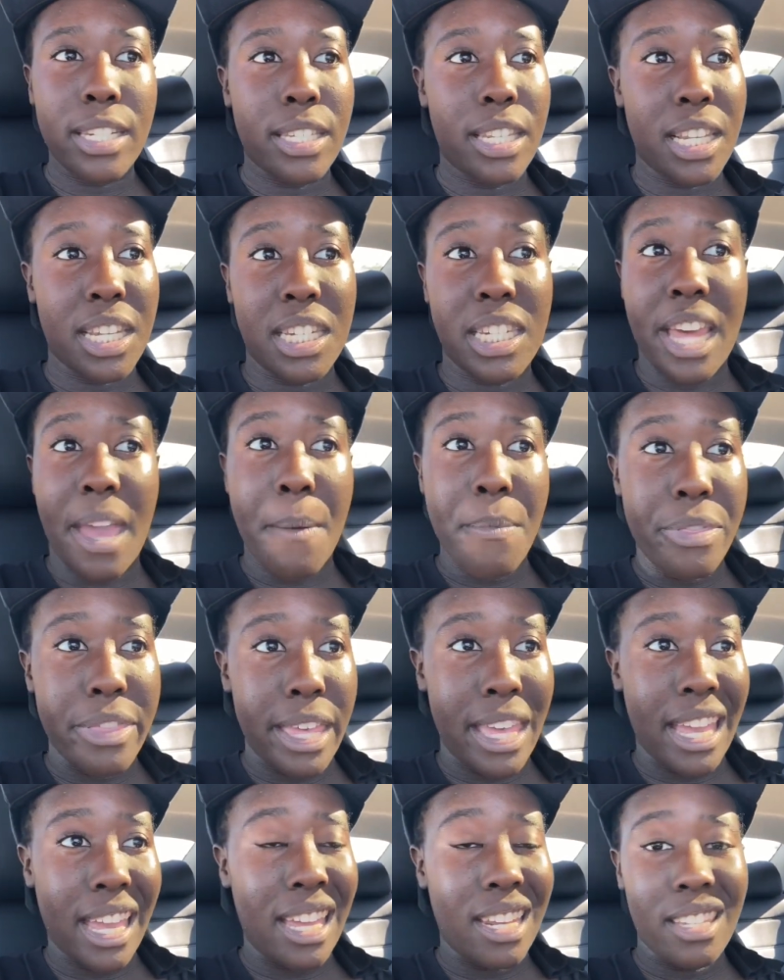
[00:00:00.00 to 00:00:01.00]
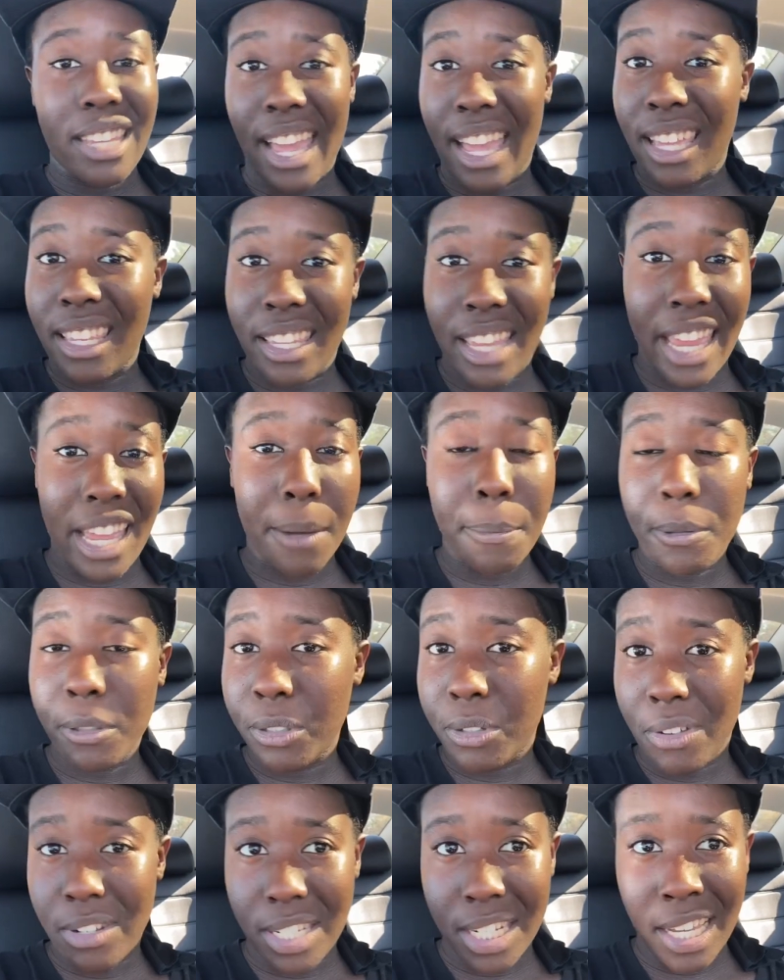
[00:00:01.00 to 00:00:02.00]
Did the same thing in
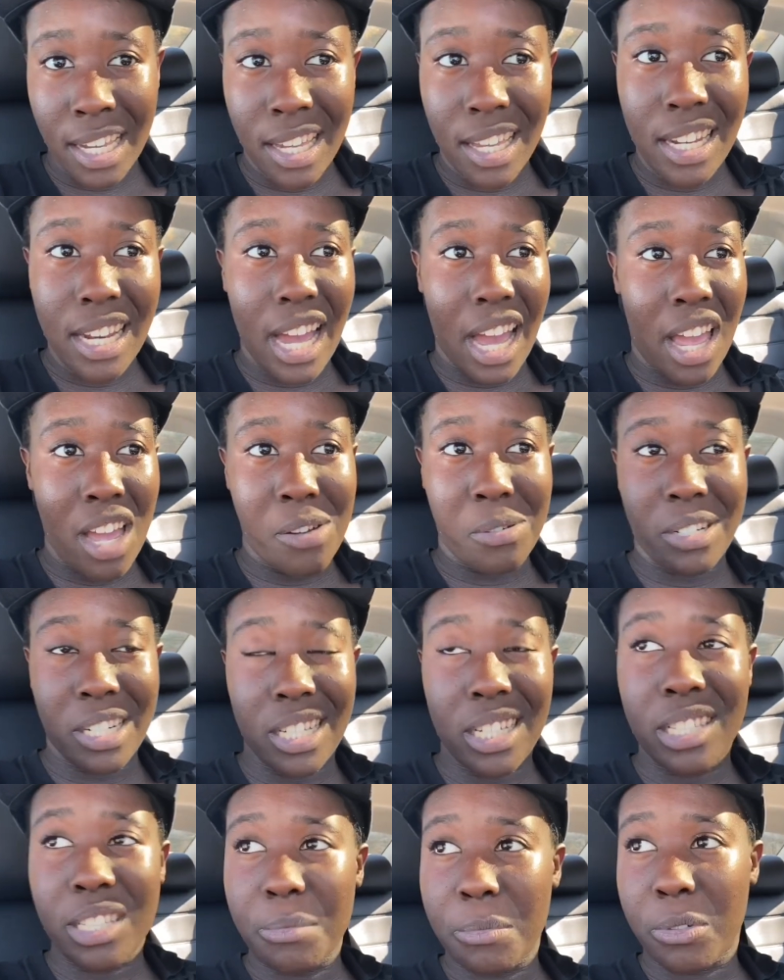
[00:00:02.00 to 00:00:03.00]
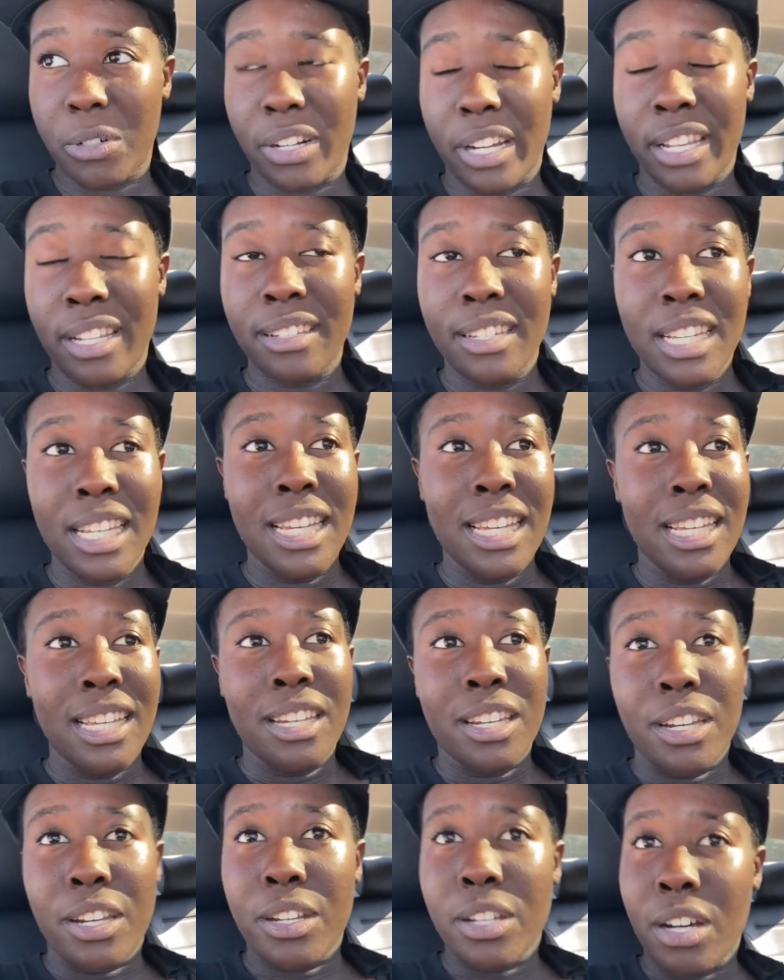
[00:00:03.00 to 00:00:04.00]
Yangapalooza in Iowa and Des Moines,
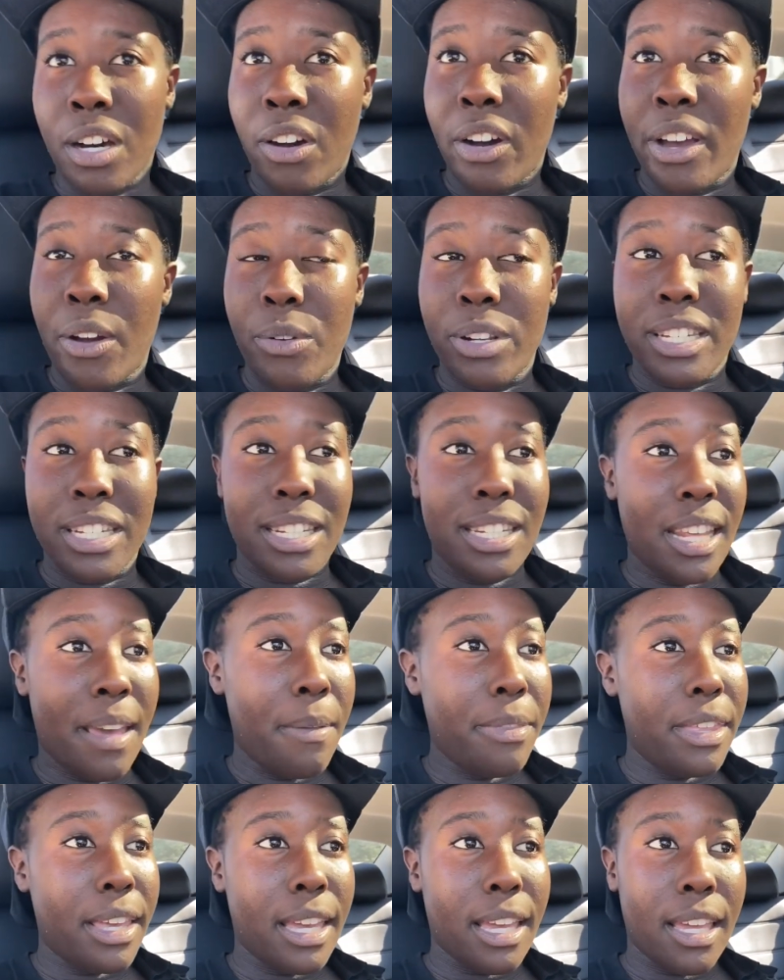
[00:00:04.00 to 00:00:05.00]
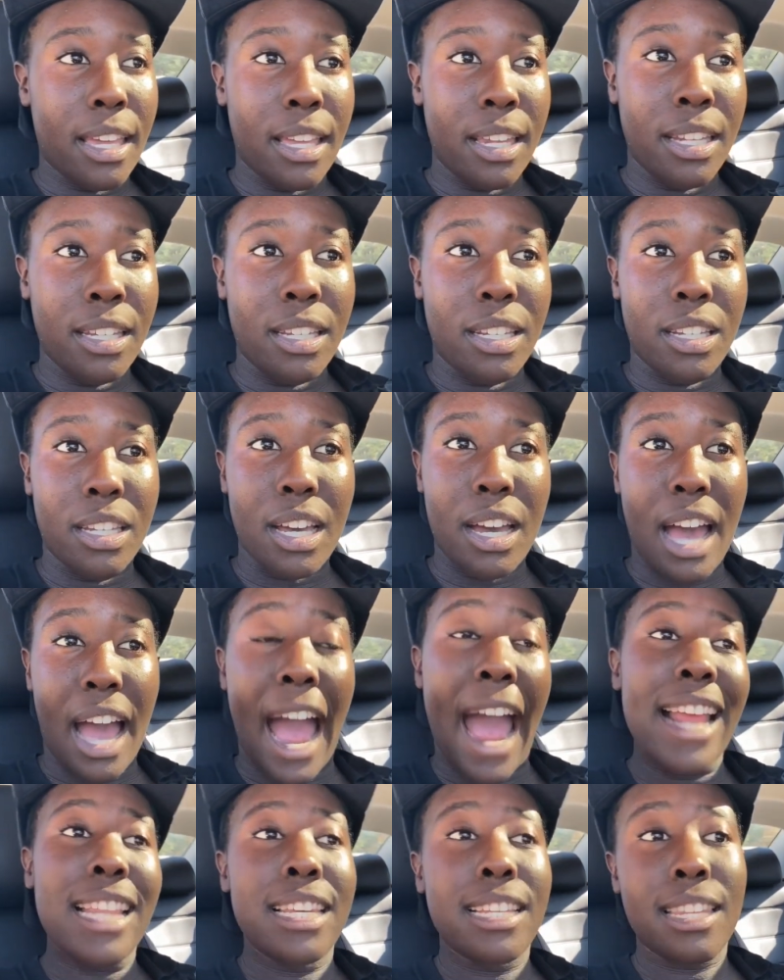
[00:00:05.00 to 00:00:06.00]
and we did the same thing
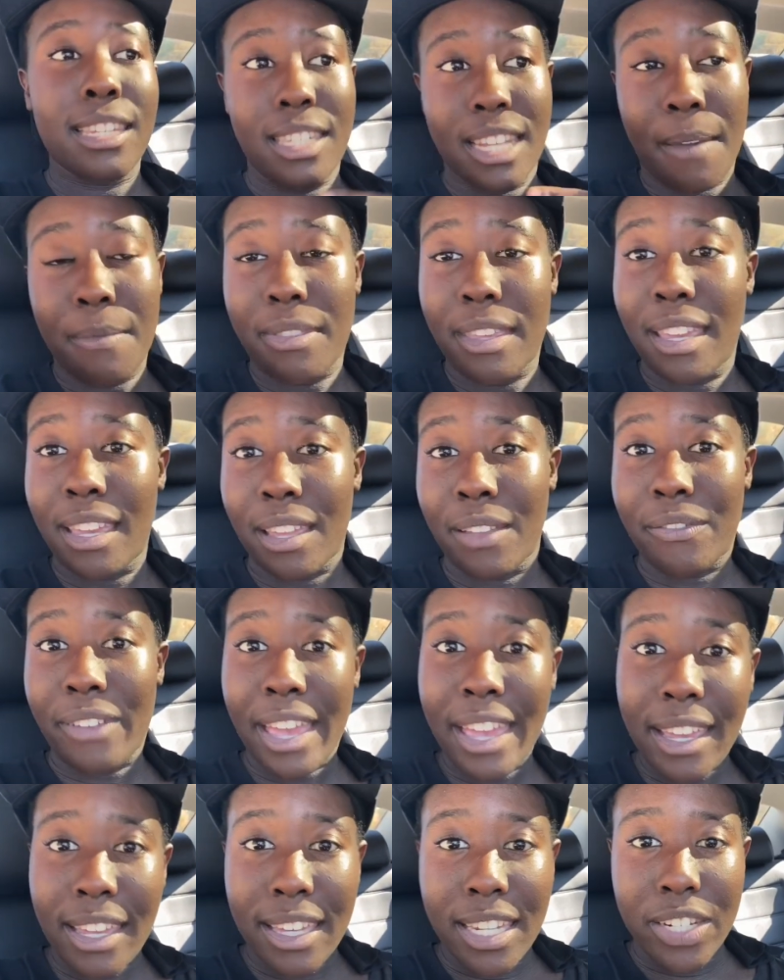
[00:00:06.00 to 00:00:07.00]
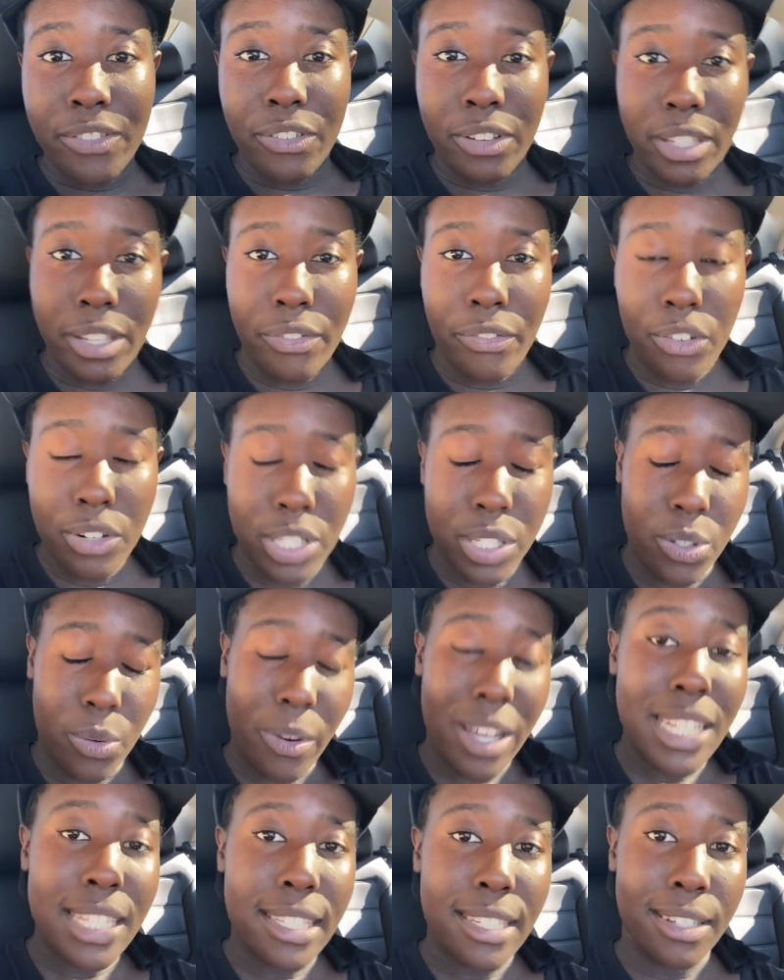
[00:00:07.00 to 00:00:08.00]
I did the same thing in Vegas for the First in the
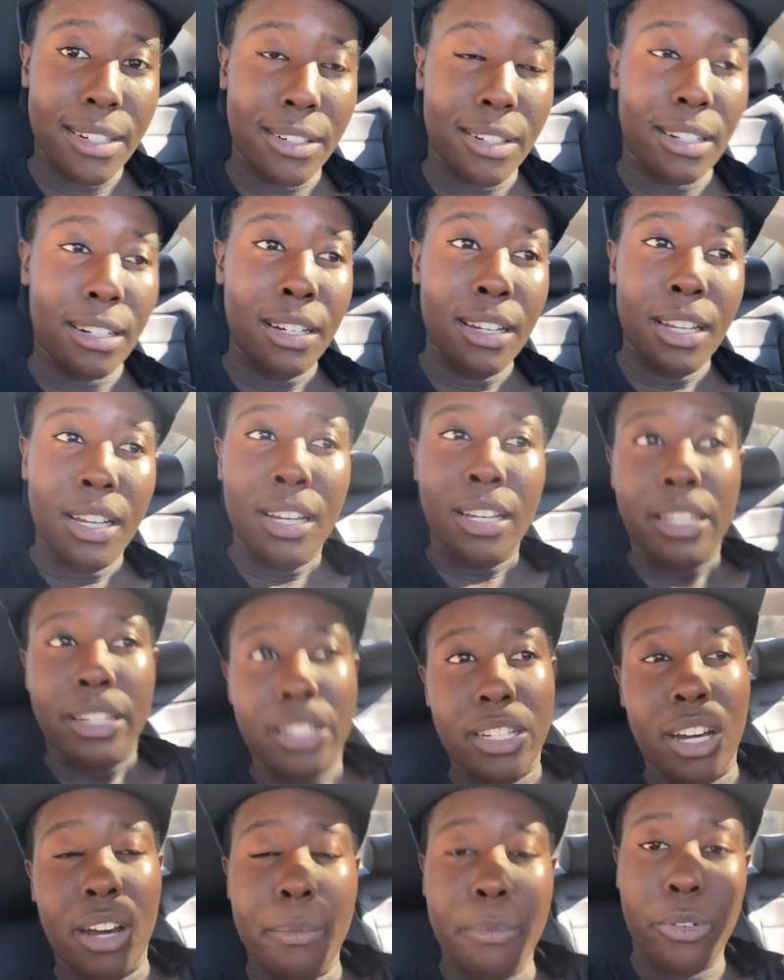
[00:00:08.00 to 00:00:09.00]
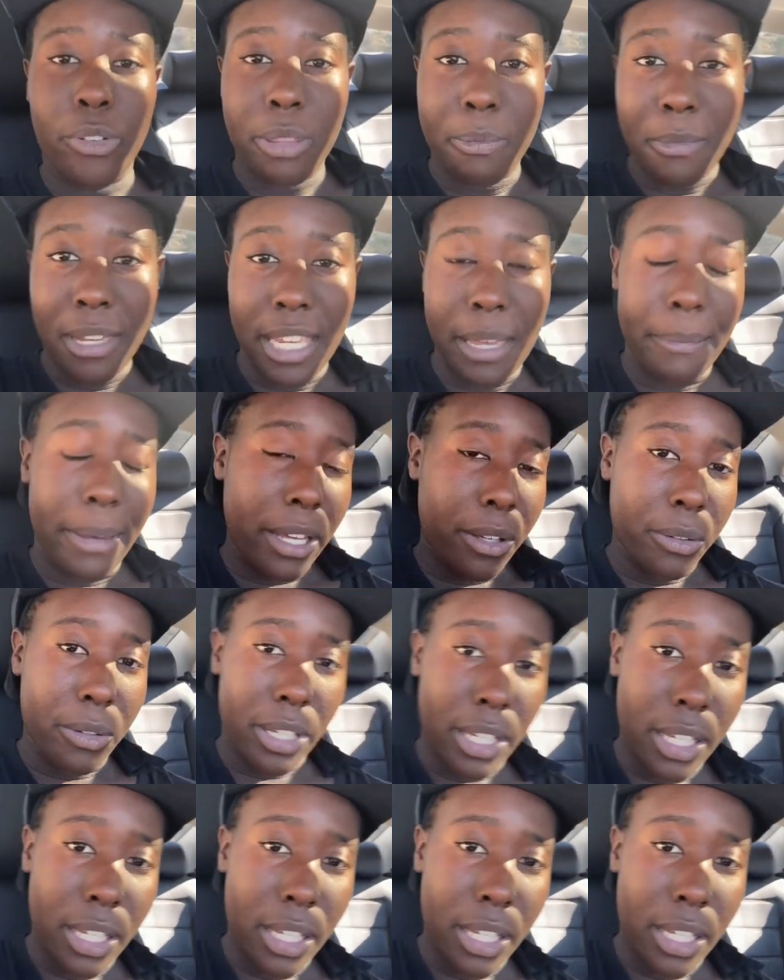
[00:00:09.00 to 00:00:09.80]
West dinner, with me and Michael,